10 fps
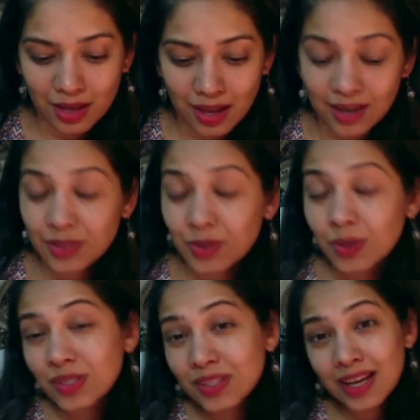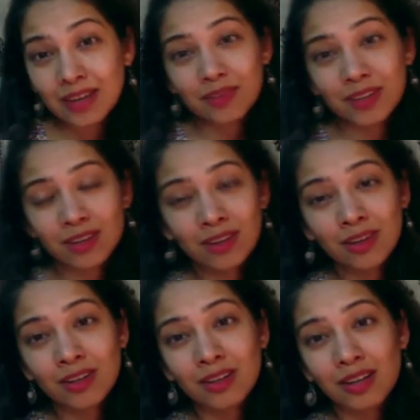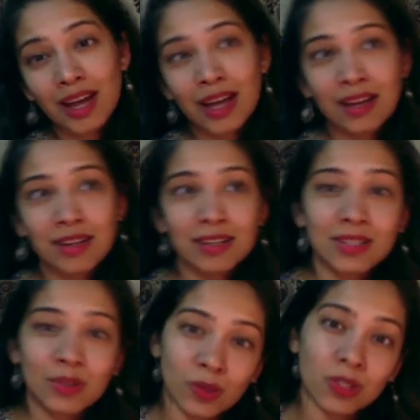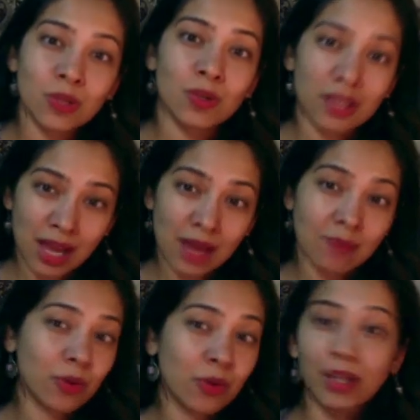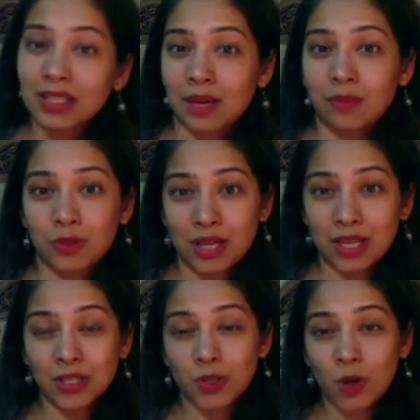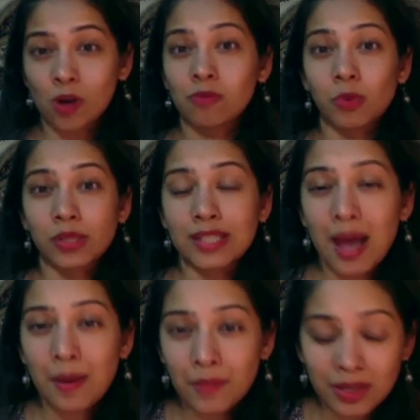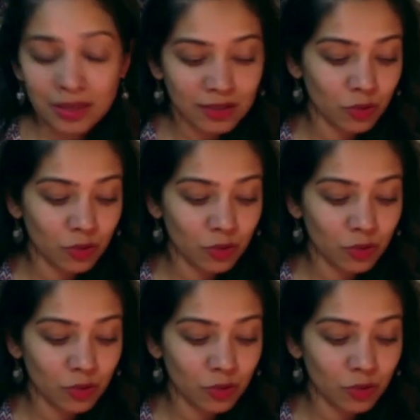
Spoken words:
And it's also the end of the year, and it's also a great time to take stock of what's happened,